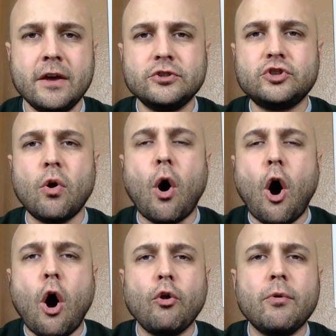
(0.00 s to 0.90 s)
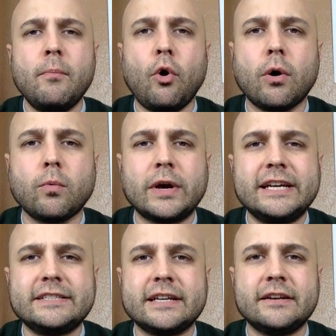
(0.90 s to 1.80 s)
So all the more
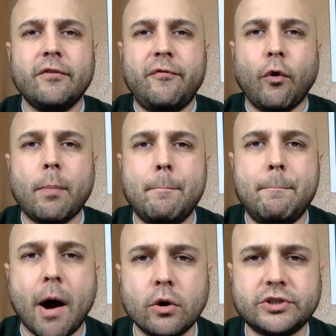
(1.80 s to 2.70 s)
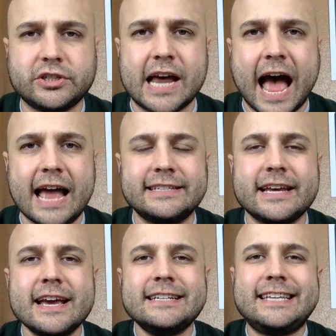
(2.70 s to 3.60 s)
reason for both sides
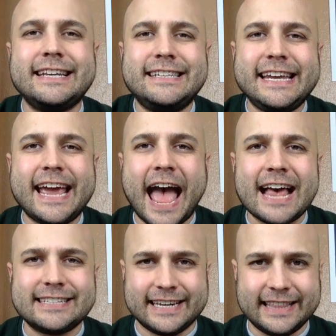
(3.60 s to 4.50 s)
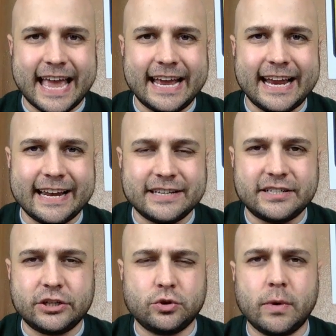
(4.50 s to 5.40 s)
to de-escalate in a
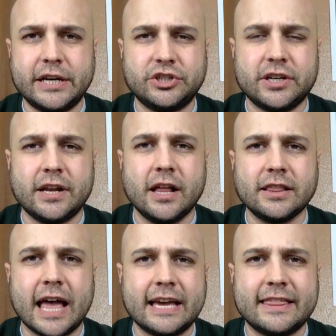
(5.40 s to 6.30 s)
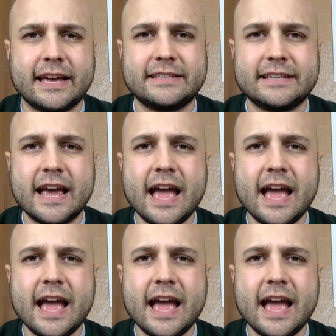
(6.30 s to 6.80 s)
situation like this.